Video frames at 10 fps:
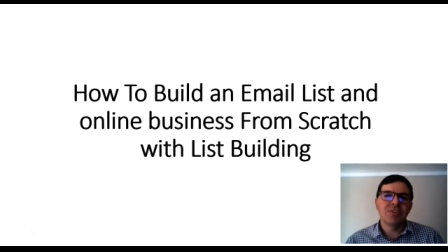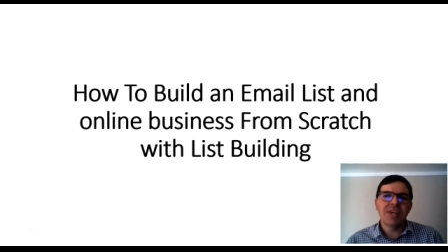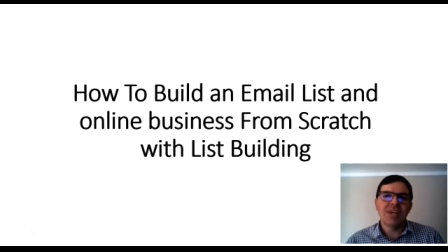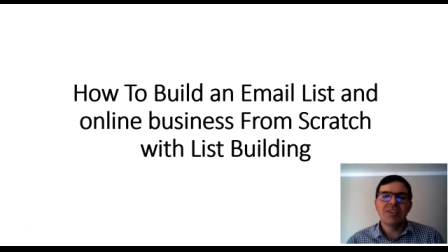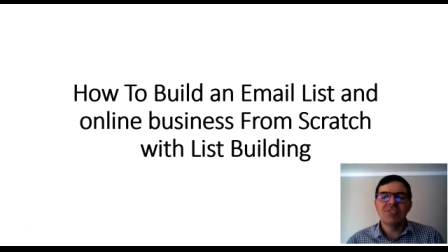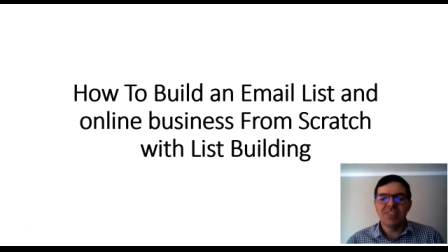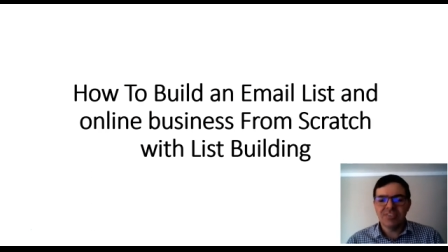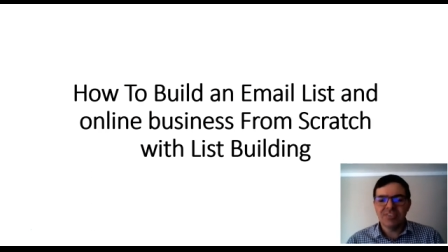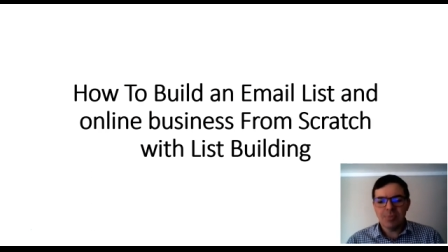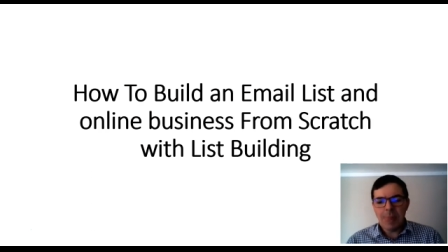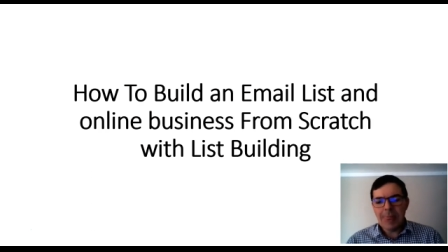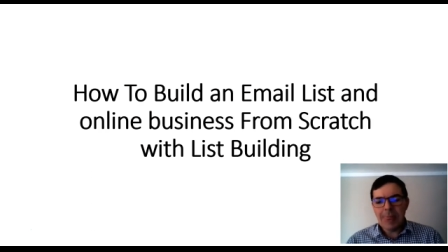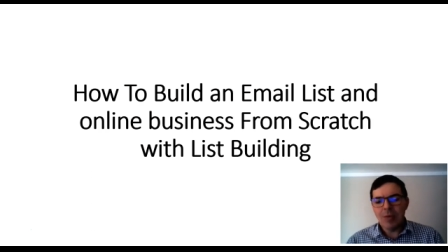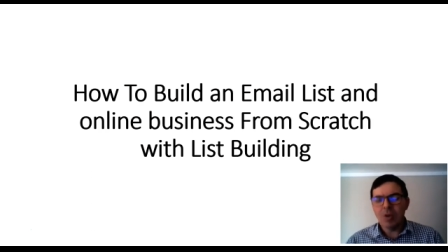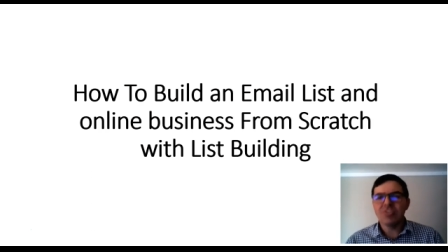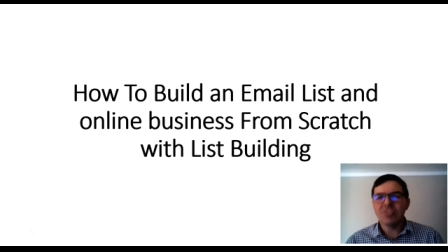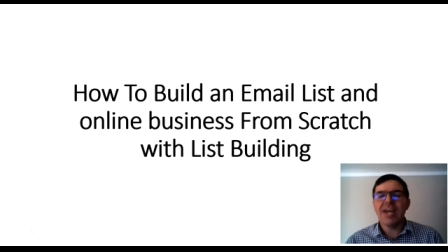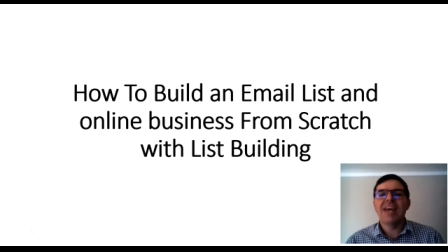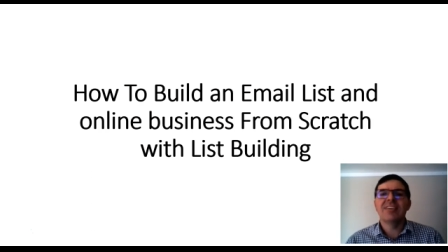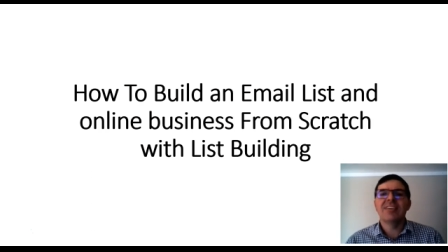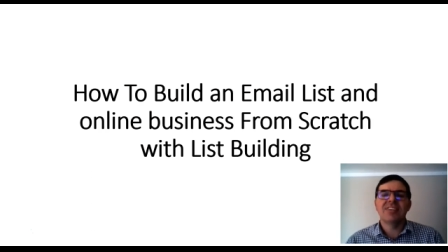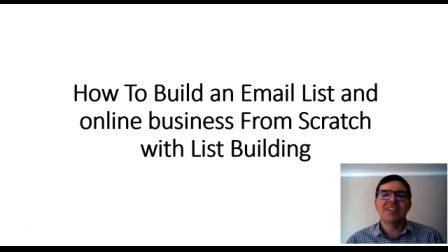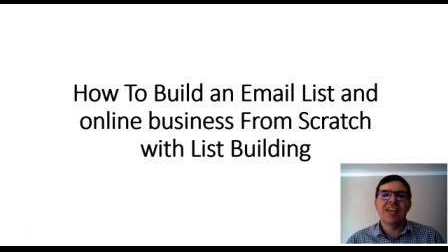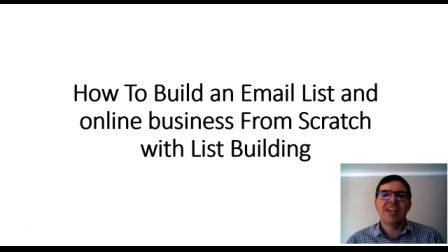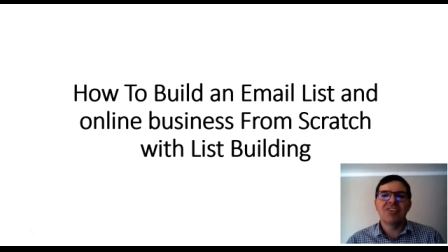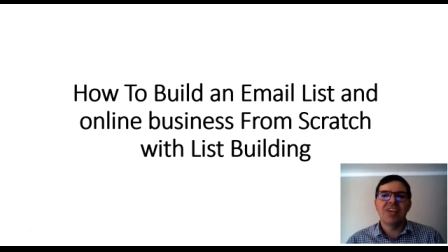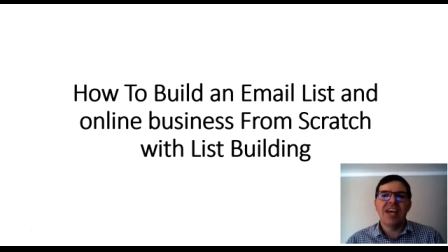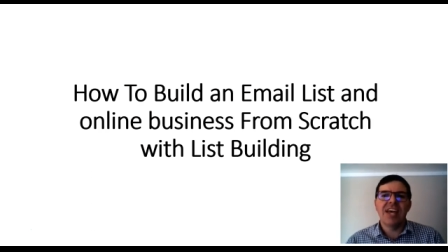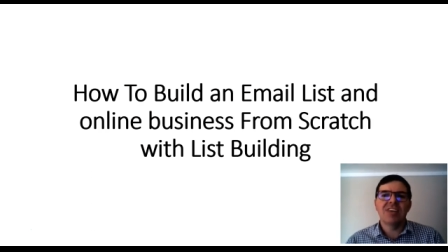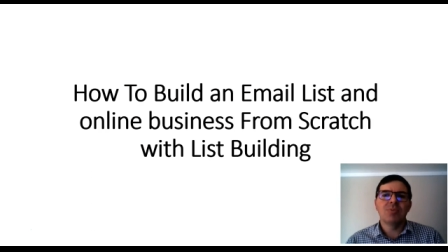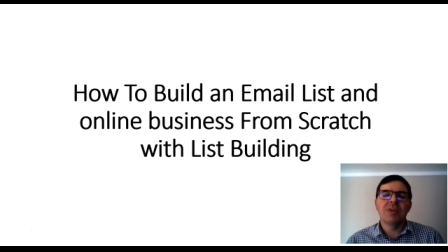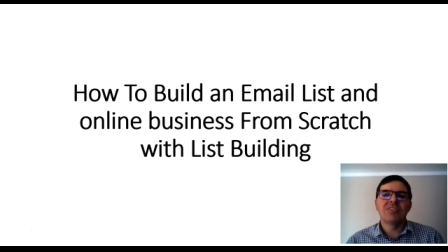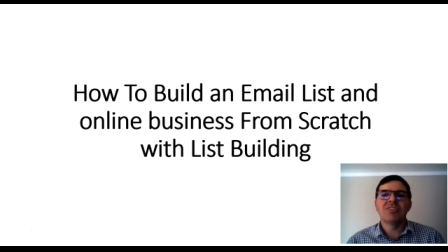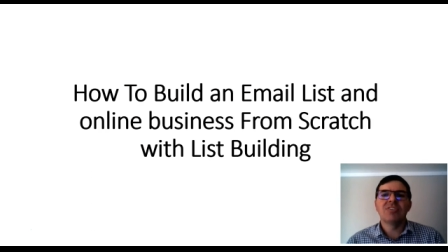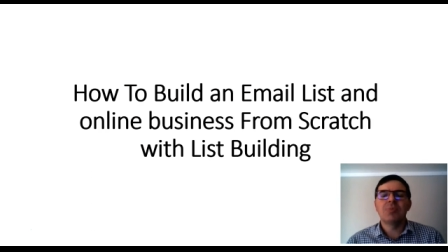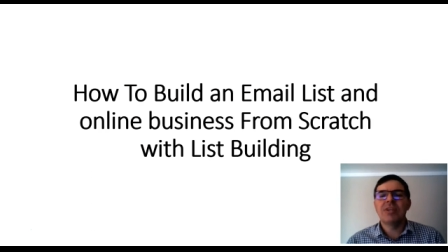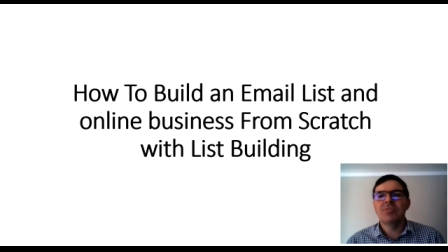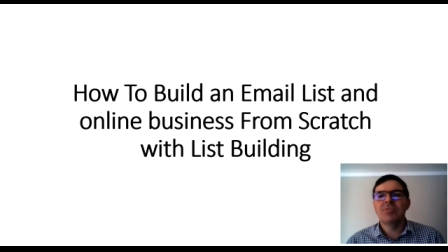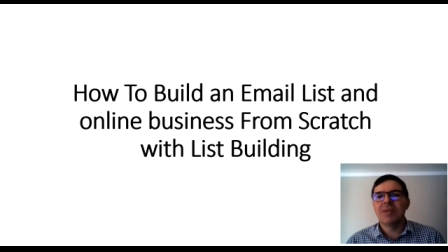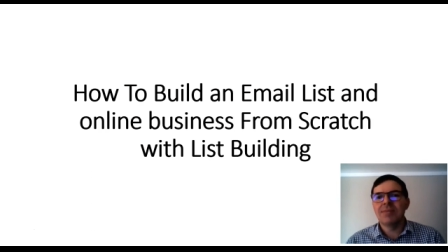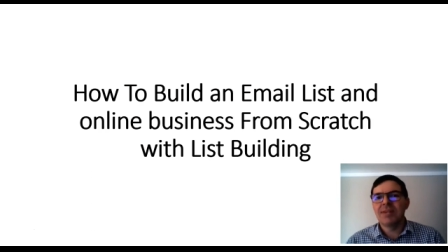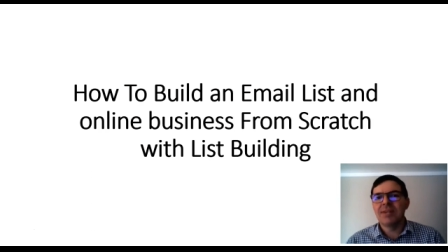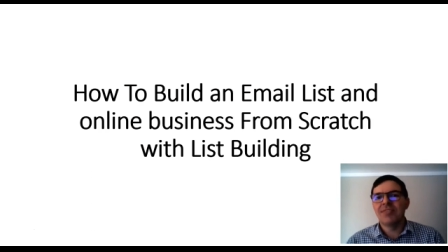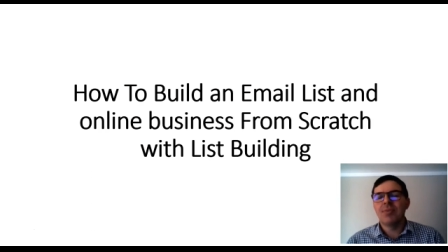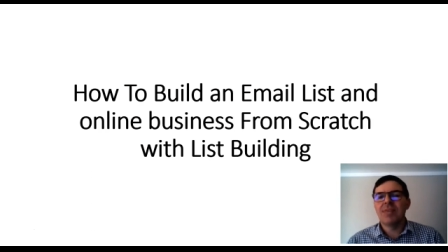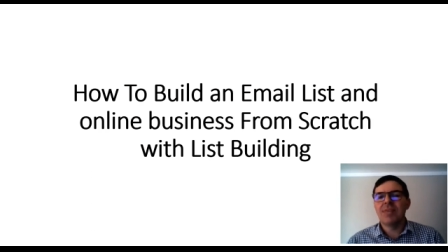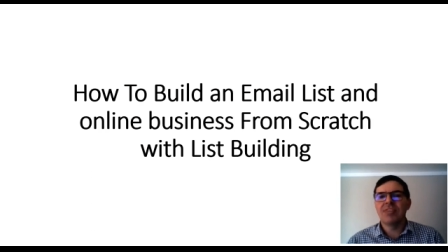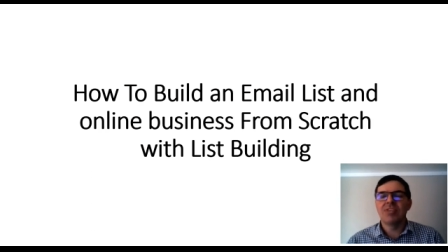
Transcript: You cannot just watch ads in hashing ad space and expect to make money from that.